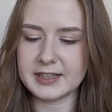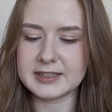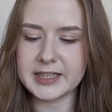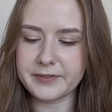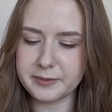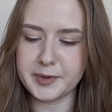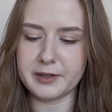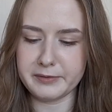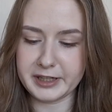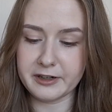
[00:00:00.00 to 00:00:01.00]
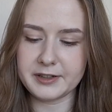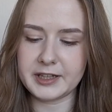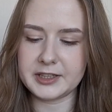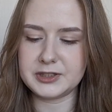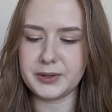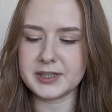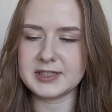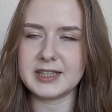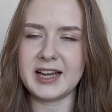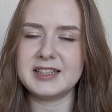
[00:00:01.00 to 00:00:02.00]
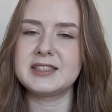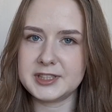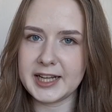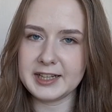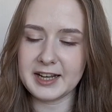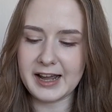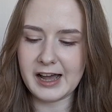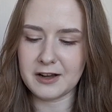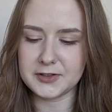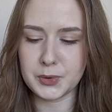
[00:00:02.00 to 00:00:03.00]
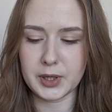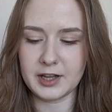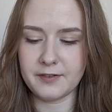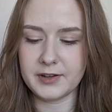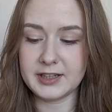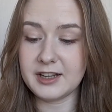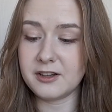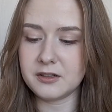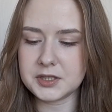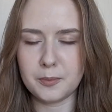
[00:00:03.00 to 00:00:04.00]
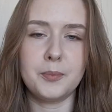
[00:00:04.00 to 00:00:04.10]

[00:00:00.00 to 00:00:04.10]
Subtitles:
and 7mm, that is US size 10.5 to 11 needles.